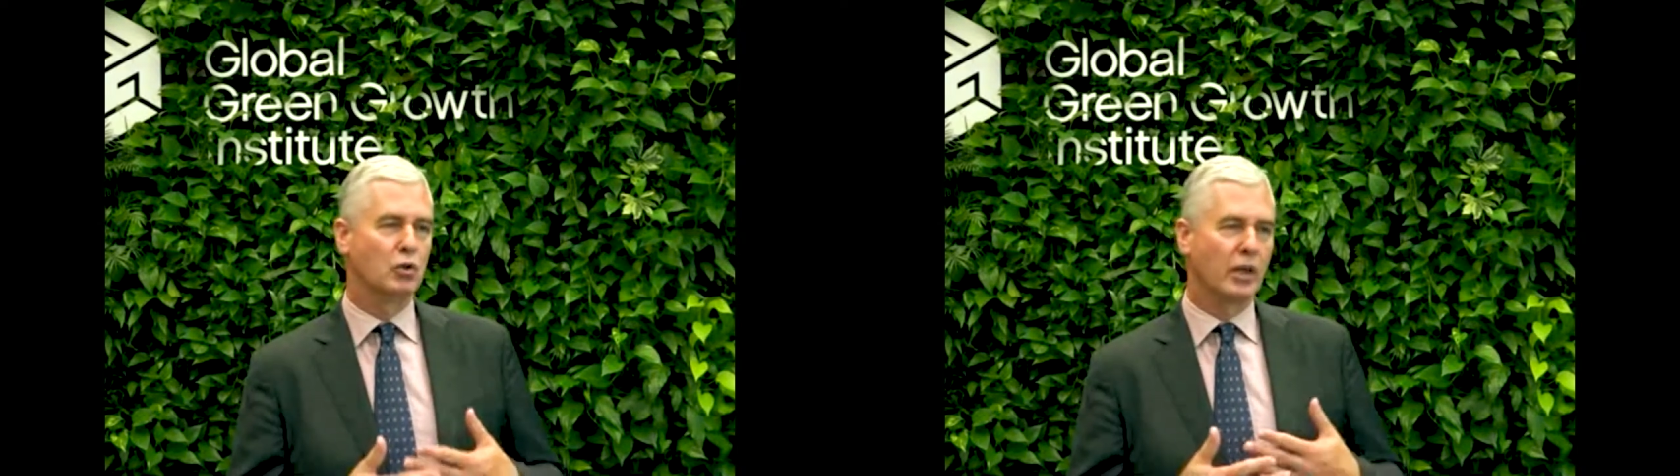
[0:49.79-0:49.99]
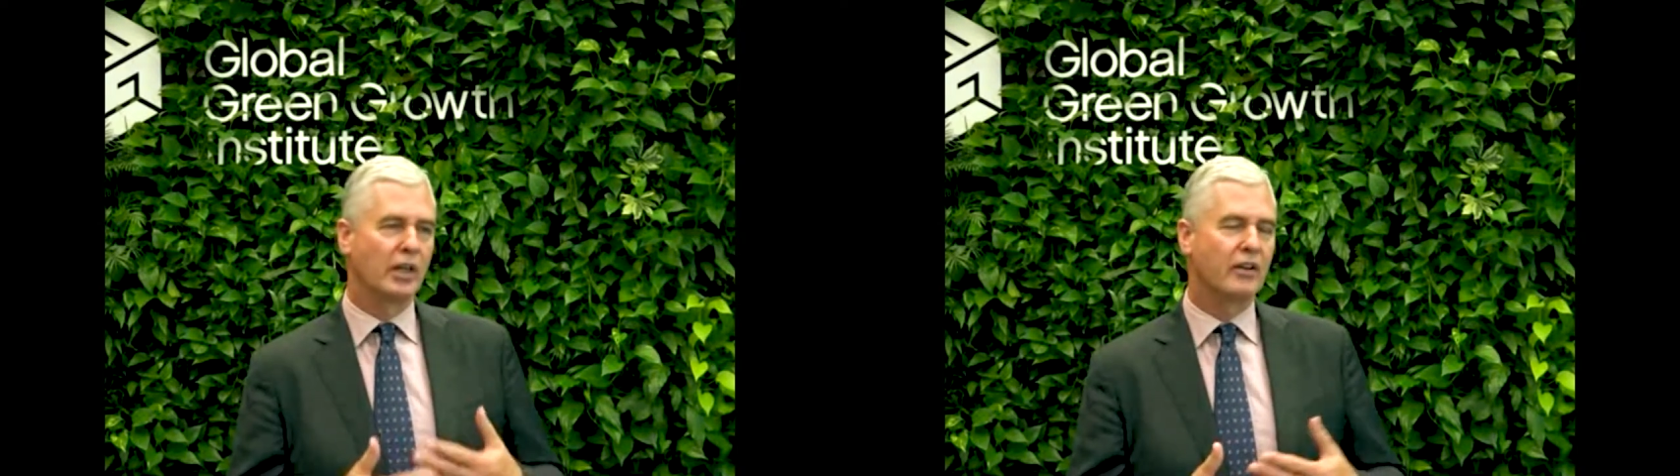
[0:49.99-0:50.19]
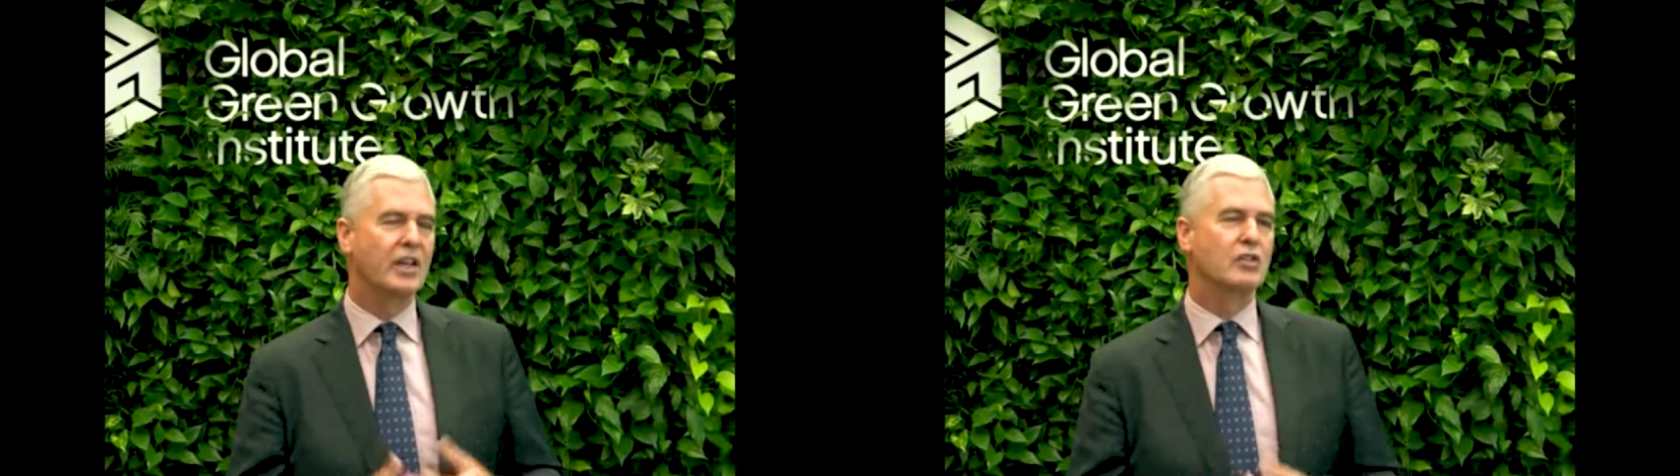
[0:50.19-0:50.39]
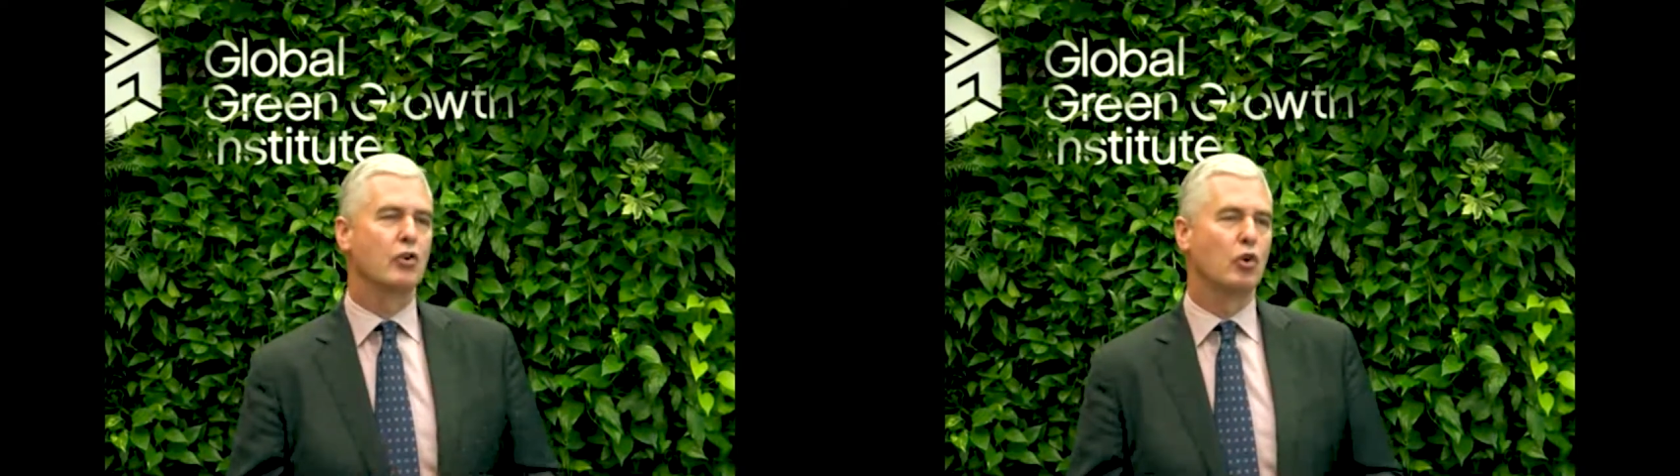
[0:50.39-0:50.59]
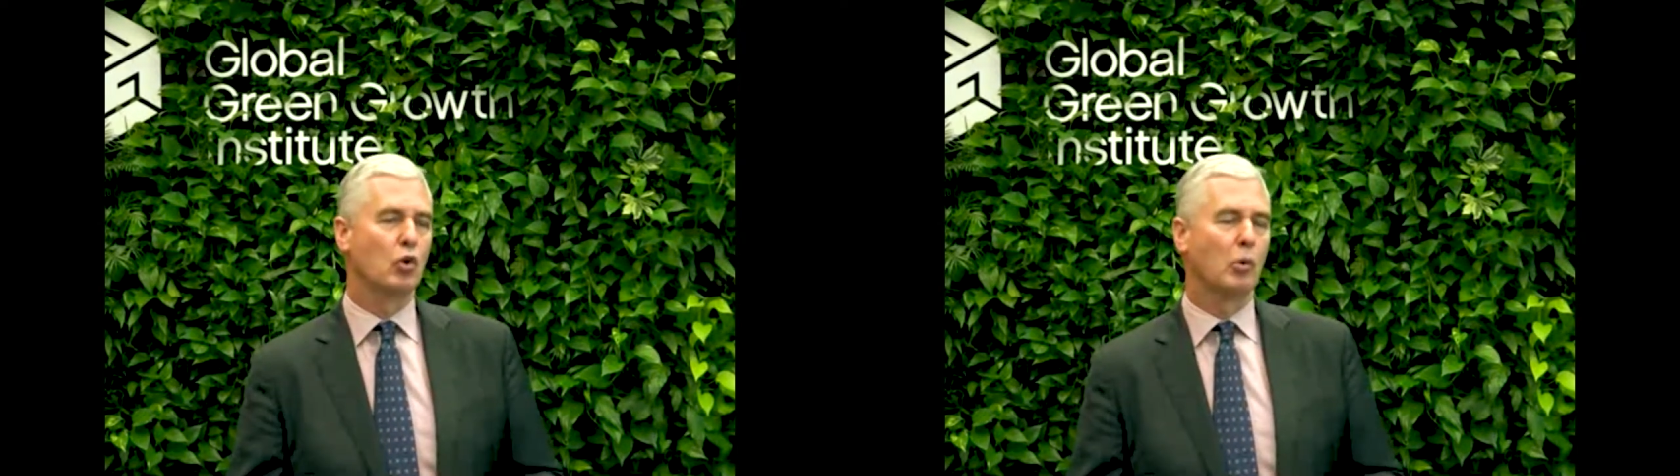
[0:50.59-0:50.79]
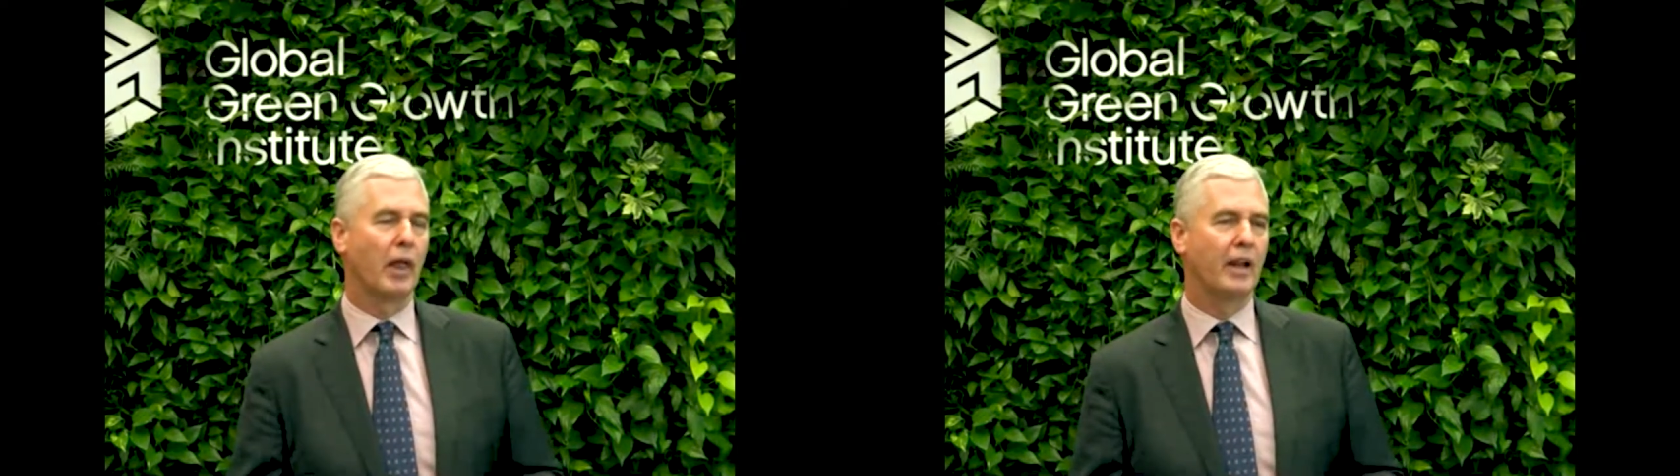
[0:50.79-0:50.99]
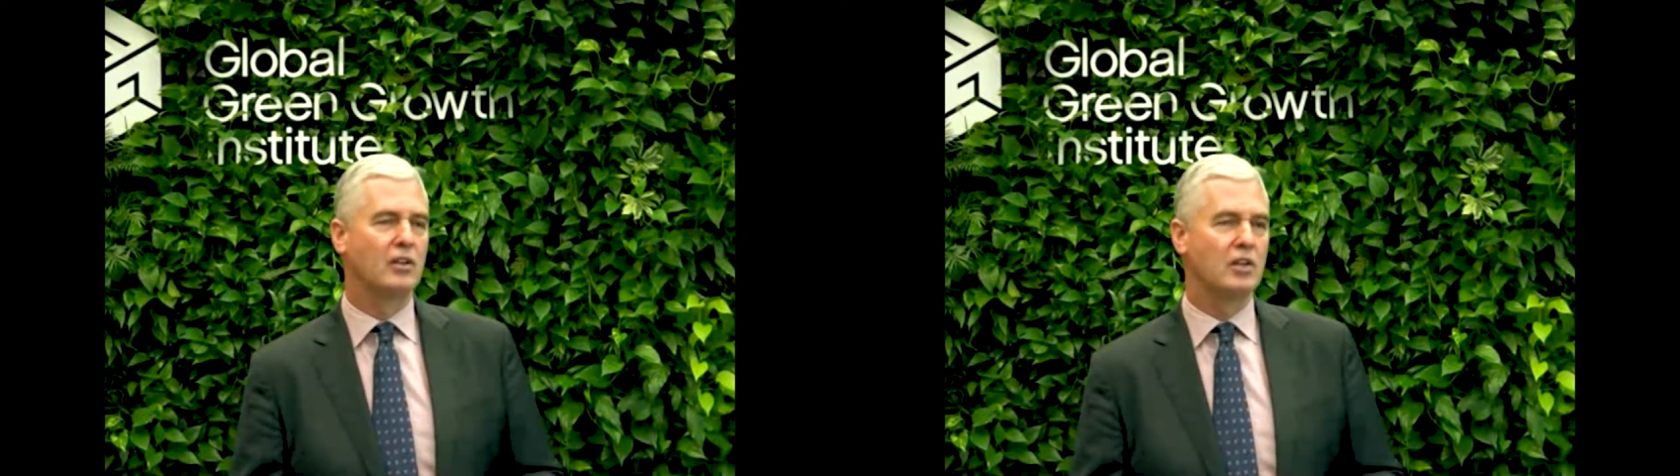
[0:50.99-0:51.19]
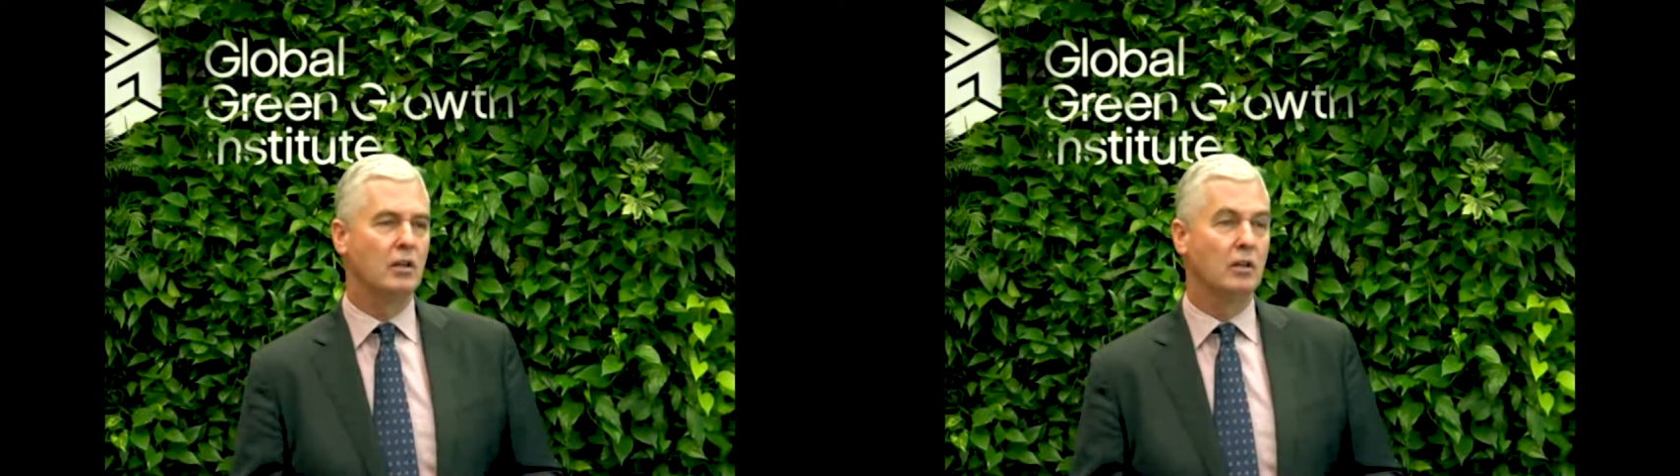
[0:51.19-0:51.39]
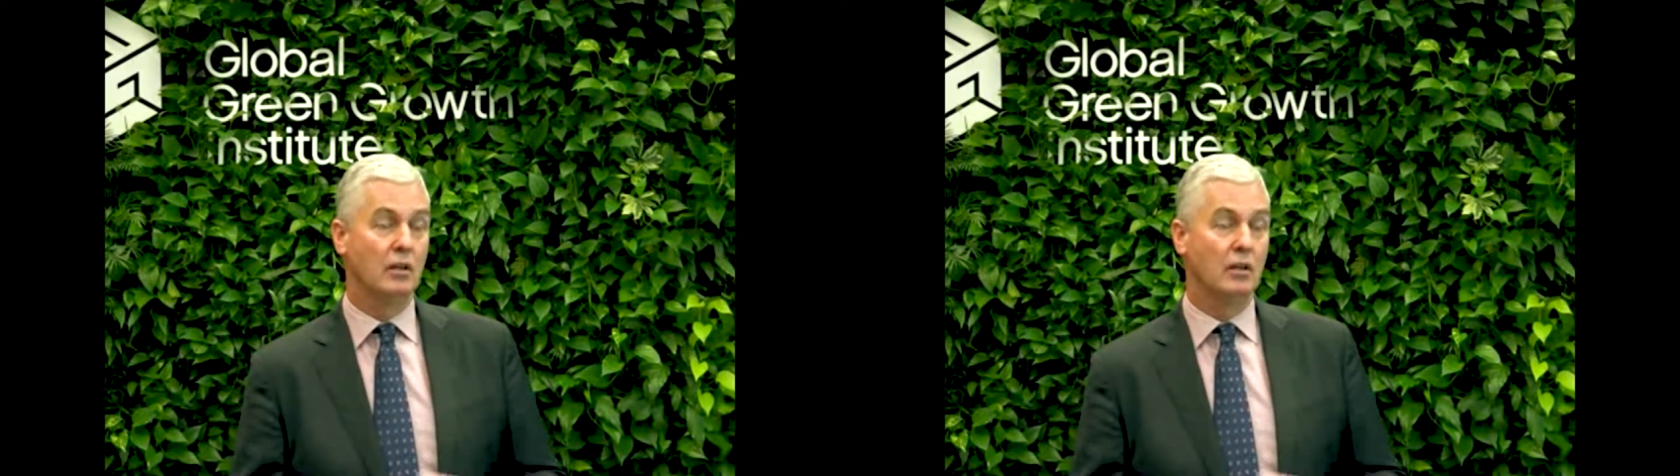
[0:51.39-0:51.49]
to increase renewable energy,